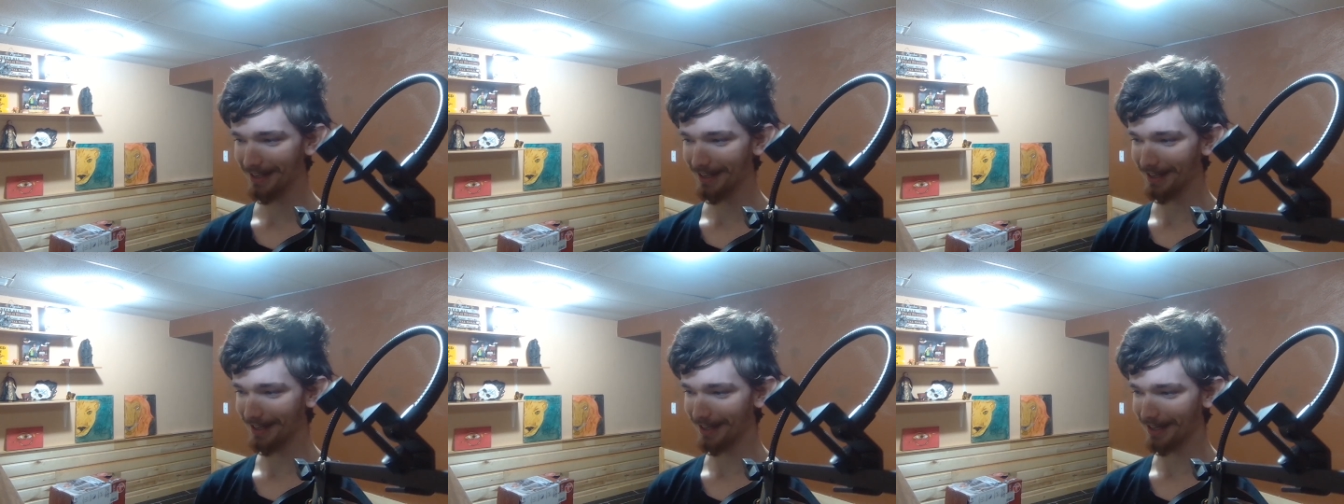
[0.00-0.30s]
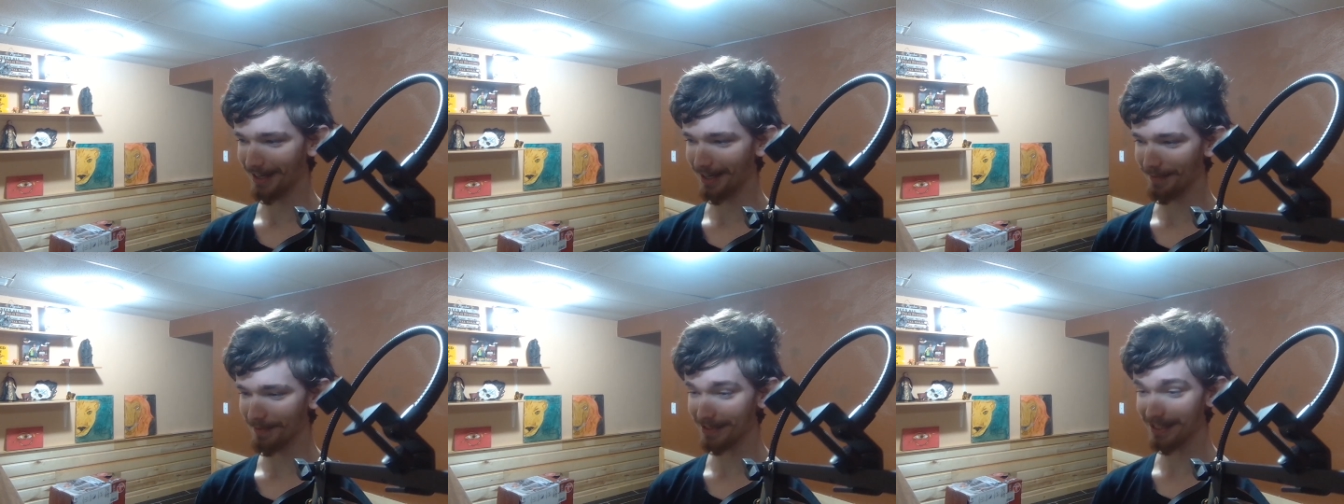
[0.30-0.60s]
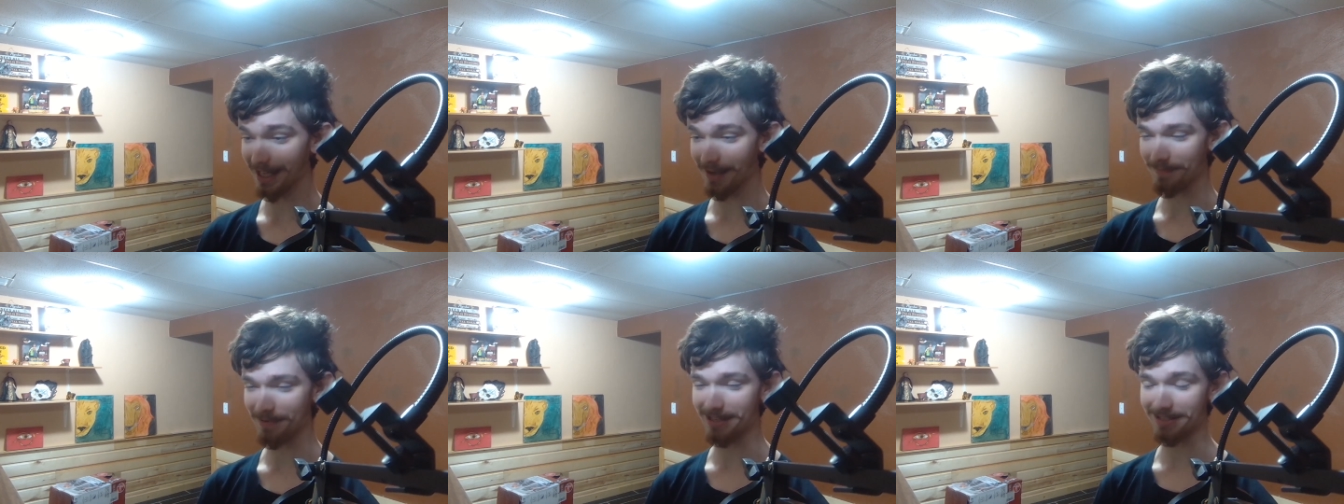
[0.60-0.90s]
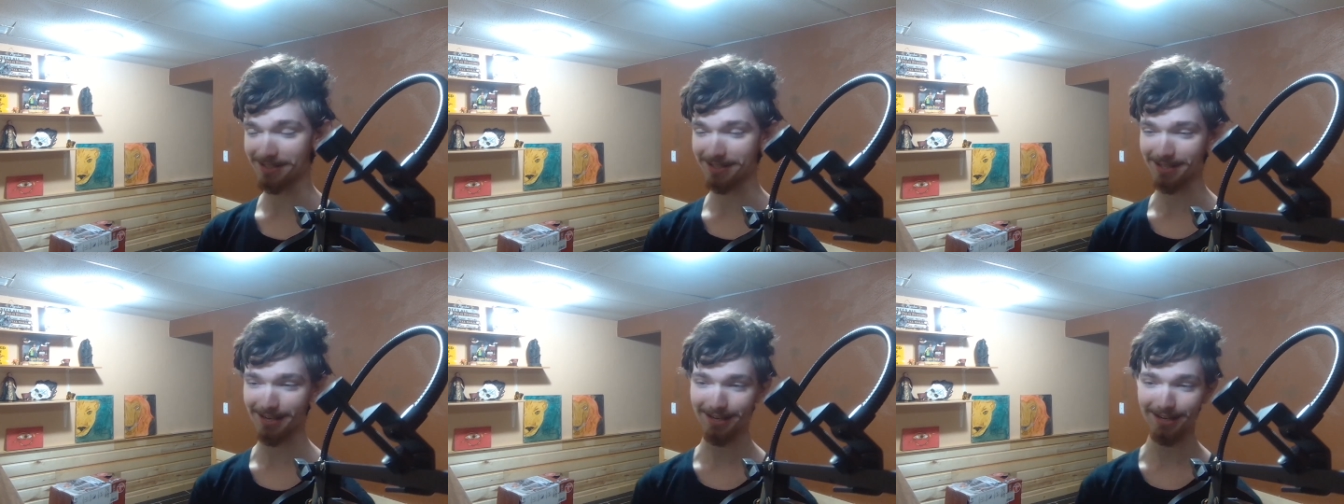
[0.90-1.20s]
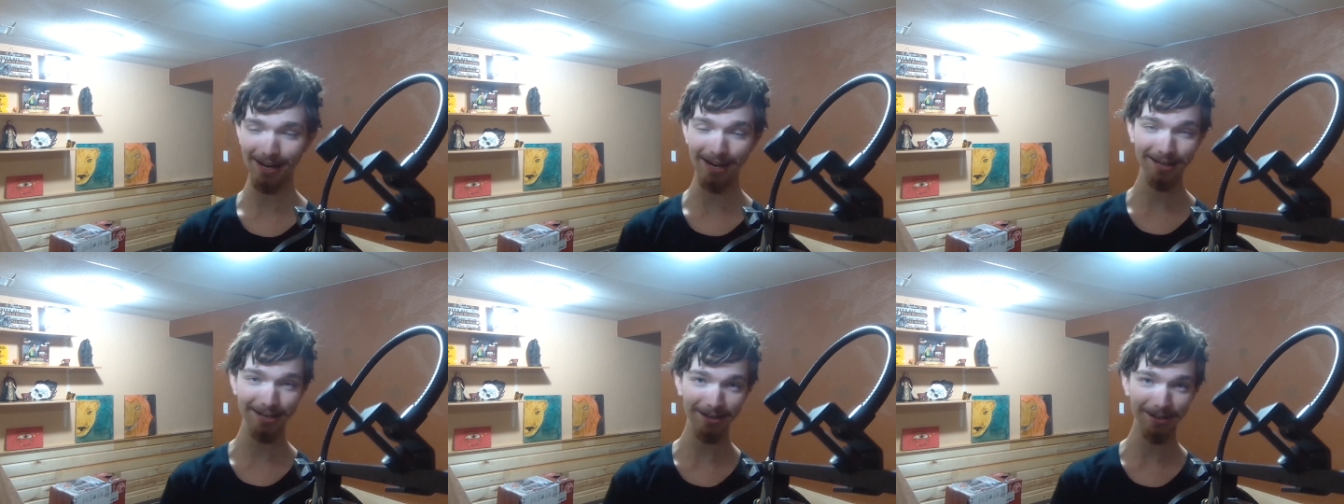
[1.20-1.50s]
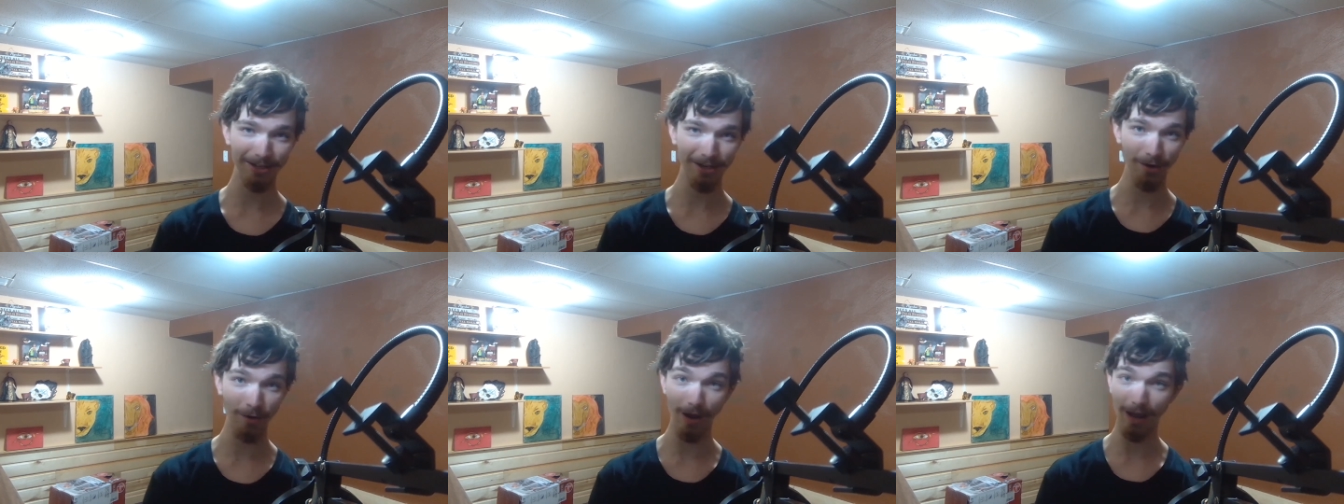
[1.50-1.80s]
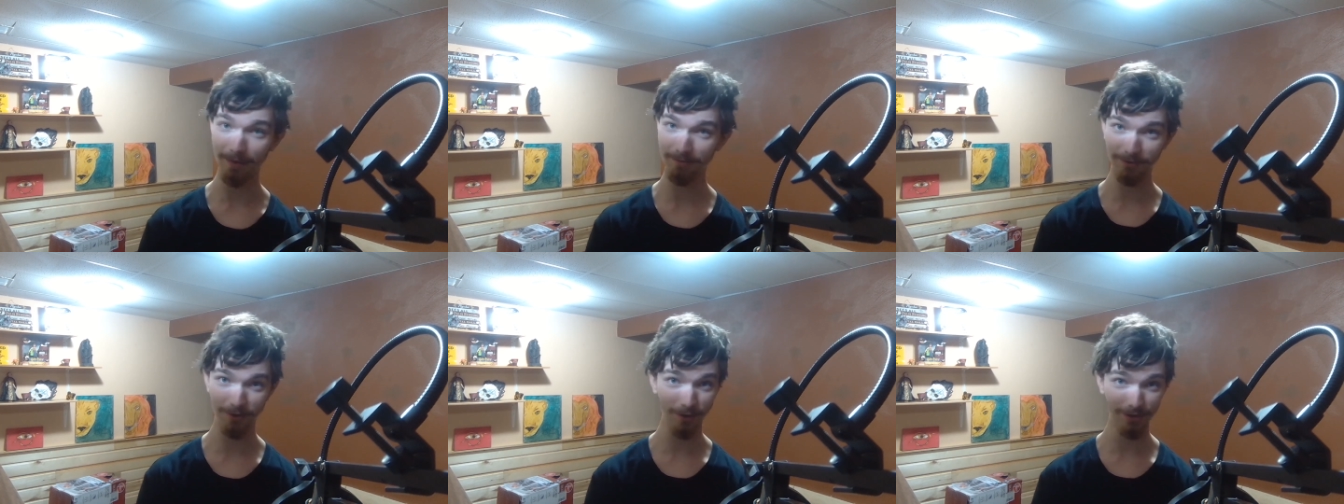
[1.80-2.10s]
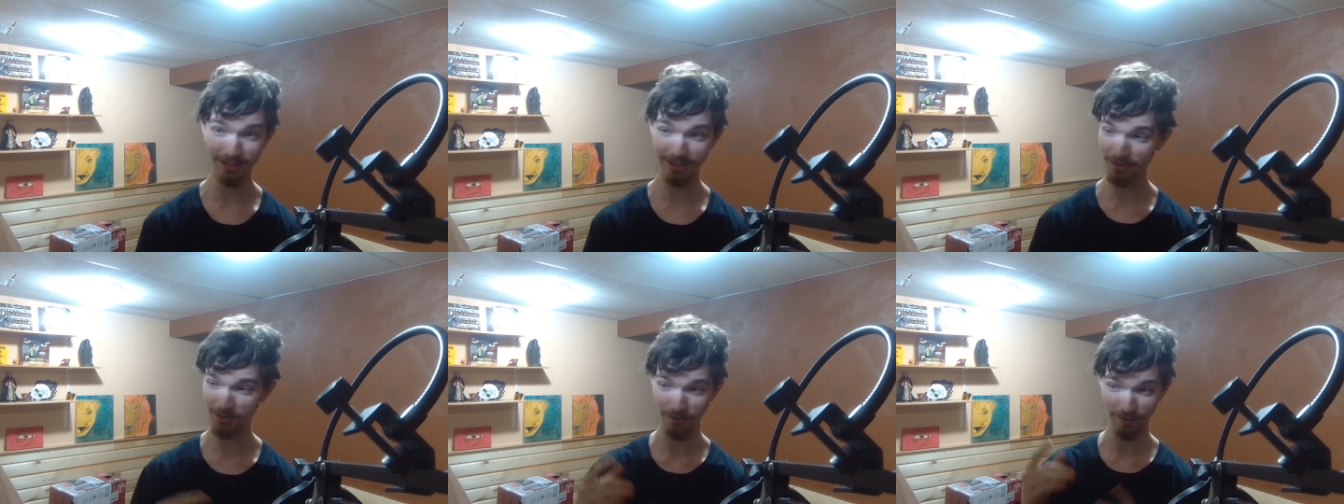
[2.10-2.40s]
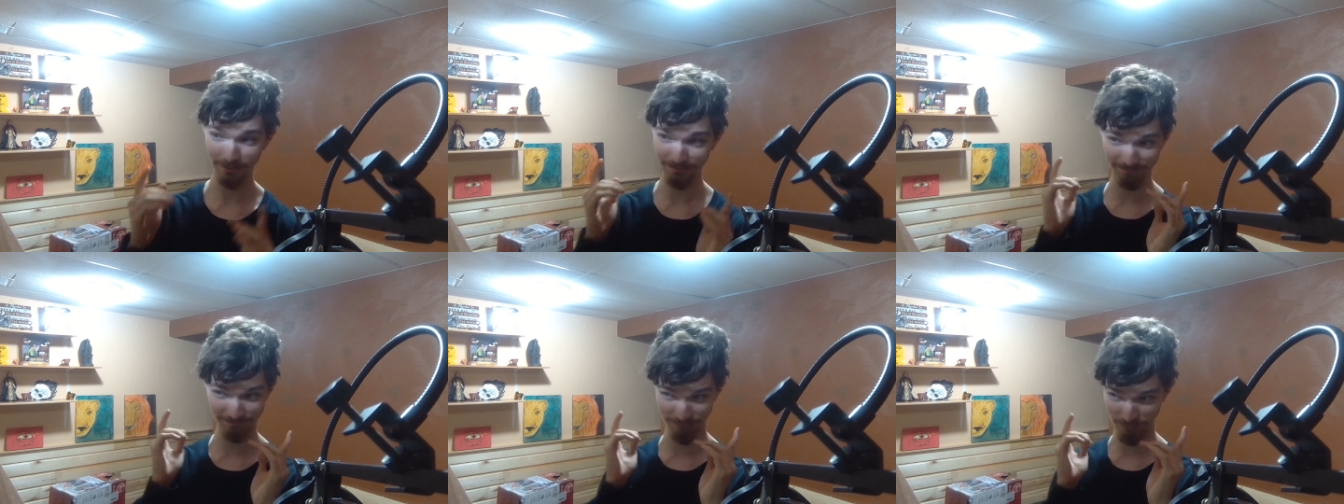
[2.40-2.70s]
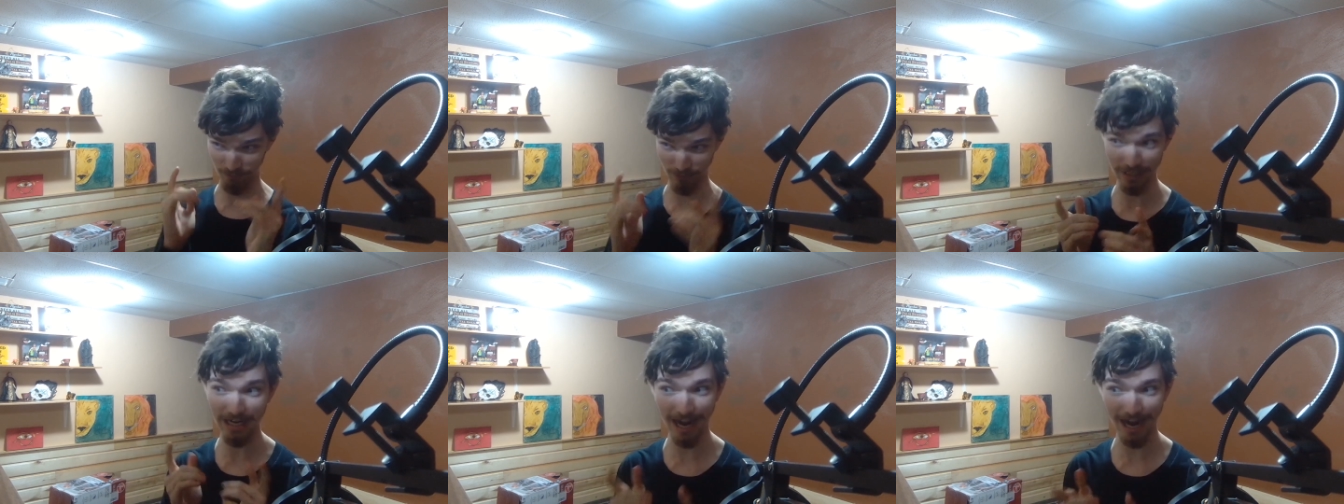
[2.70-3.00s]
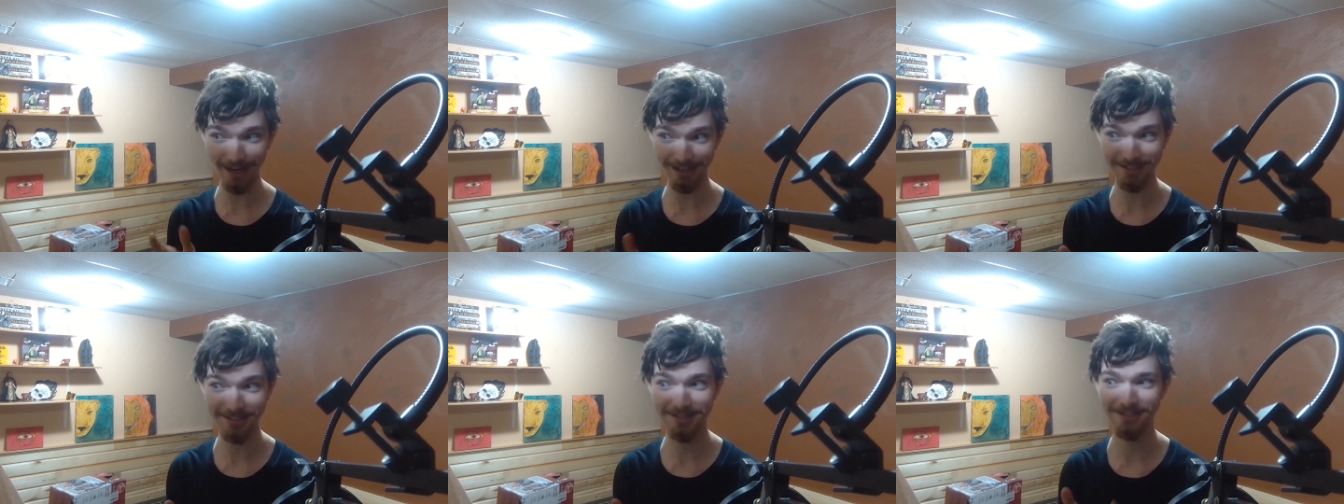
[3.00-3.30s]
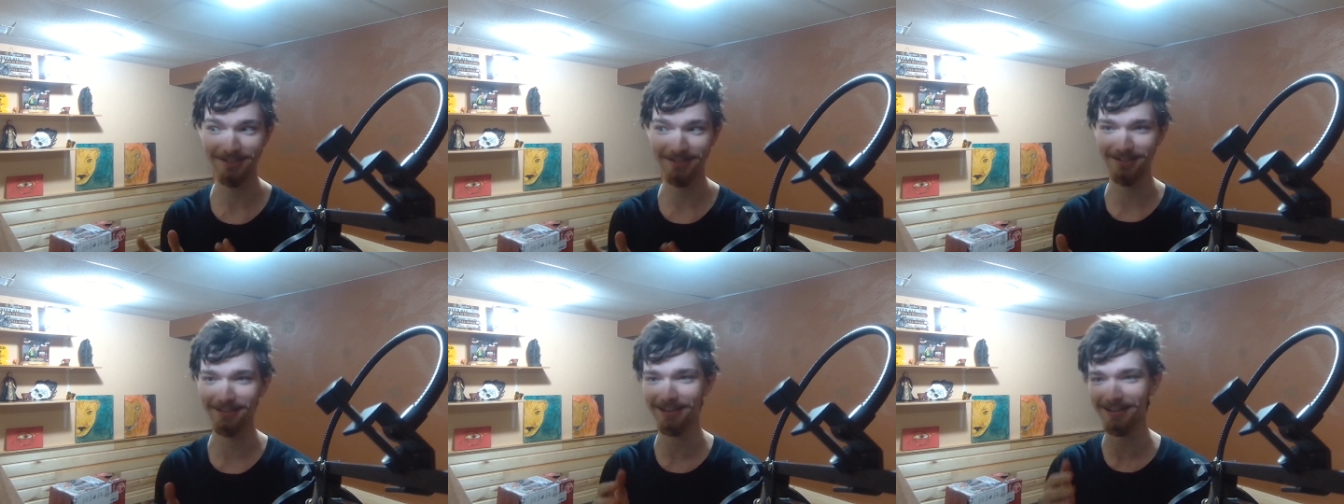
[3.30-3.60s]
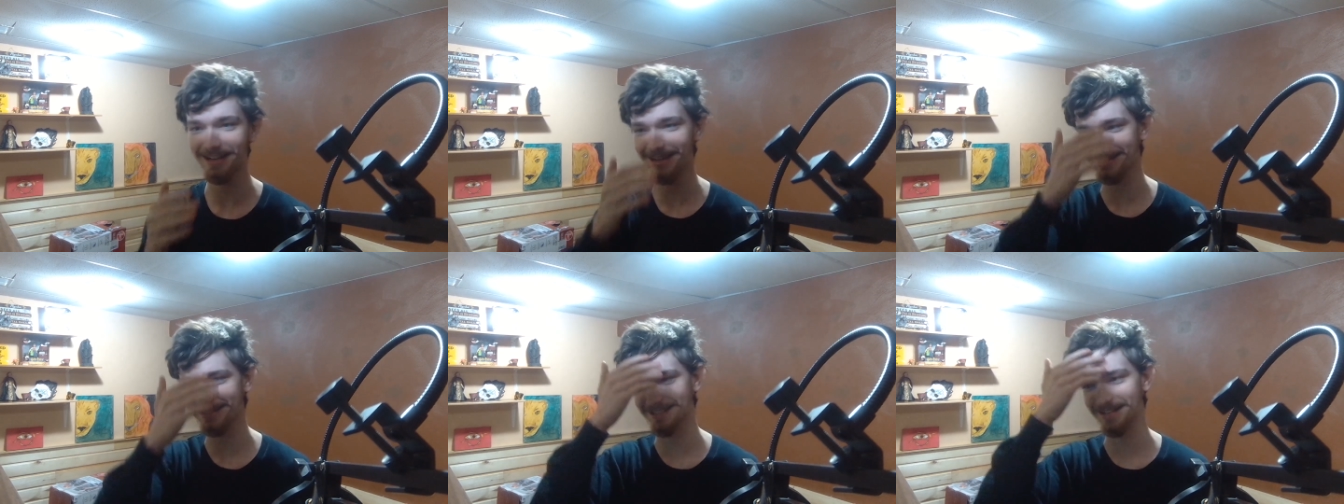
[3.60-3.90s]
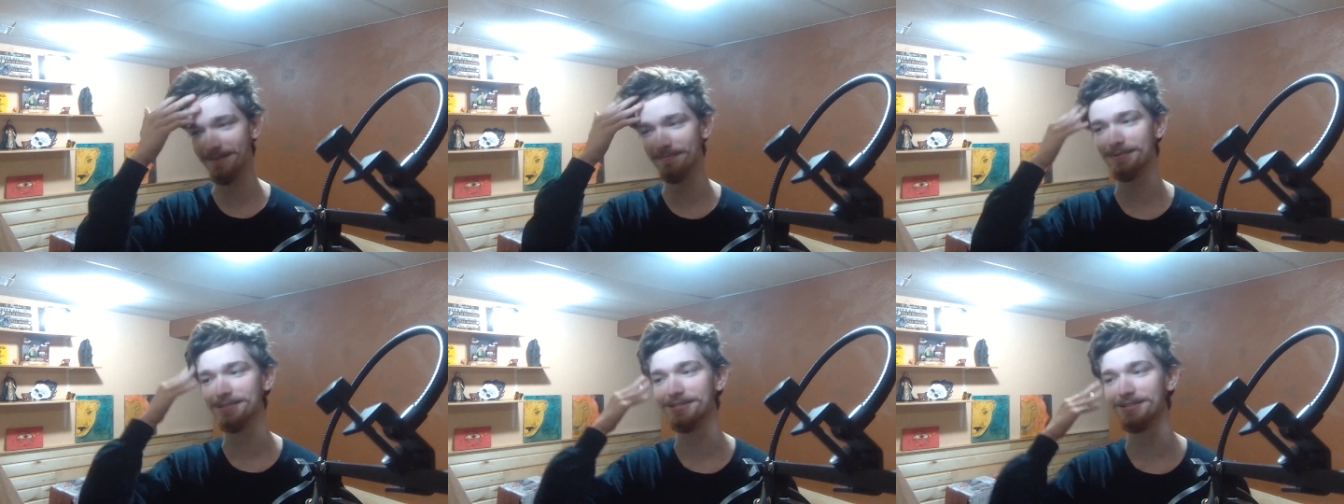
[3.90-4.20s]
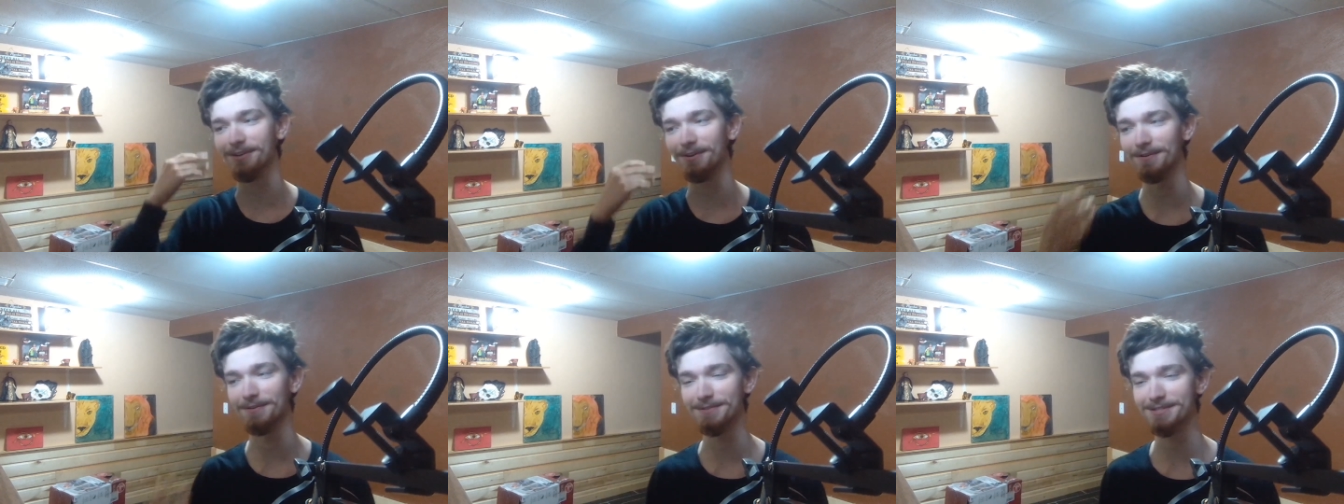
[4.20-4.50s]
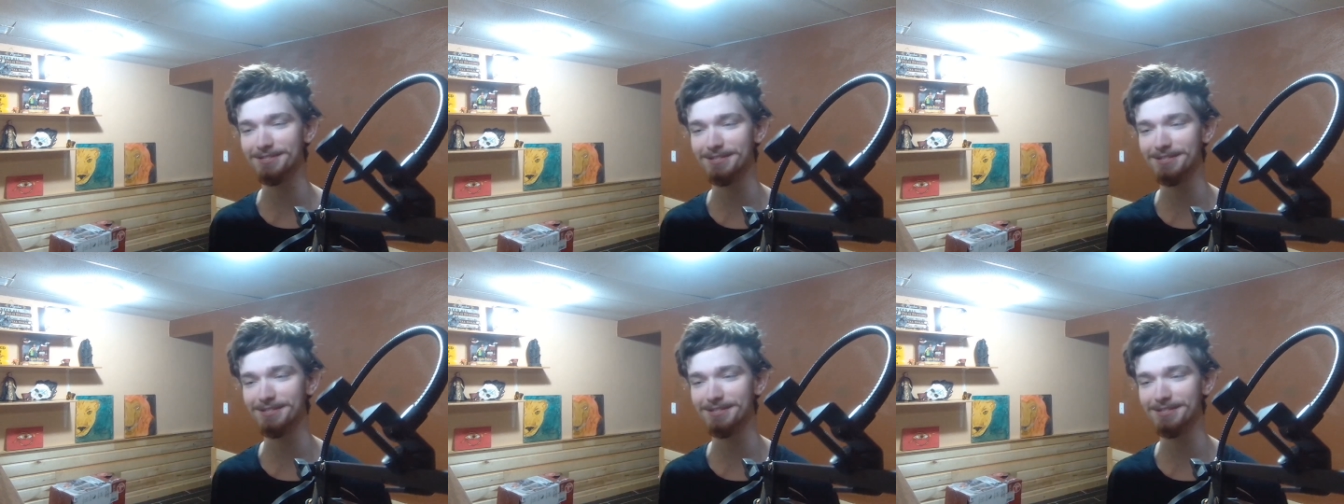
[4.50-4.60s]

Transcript: Uh, but that being said, I got to go. I'm going to react to the next episode.